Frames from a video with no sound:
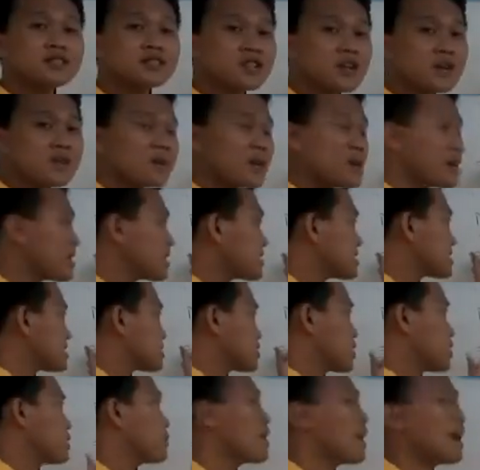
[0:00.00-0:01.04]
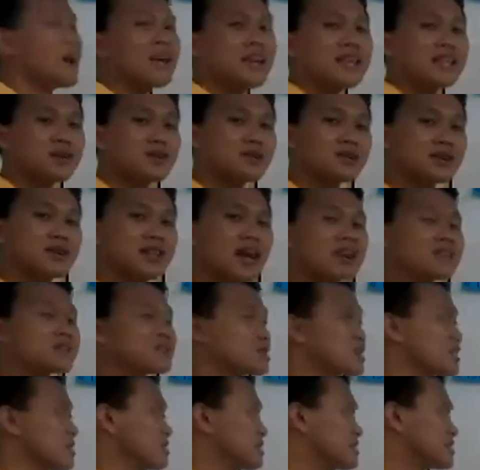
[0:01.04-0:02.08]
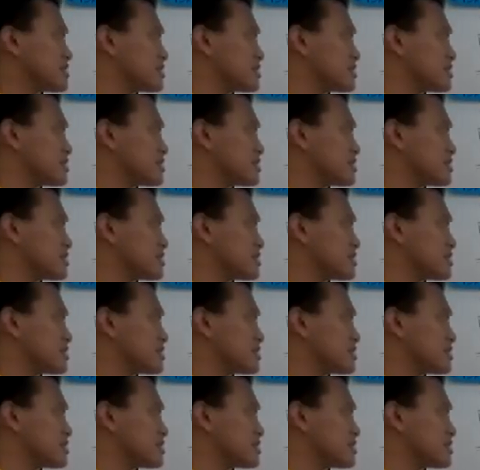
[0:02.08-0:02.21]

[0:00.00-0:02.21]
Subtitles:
term here is 3y and our last term is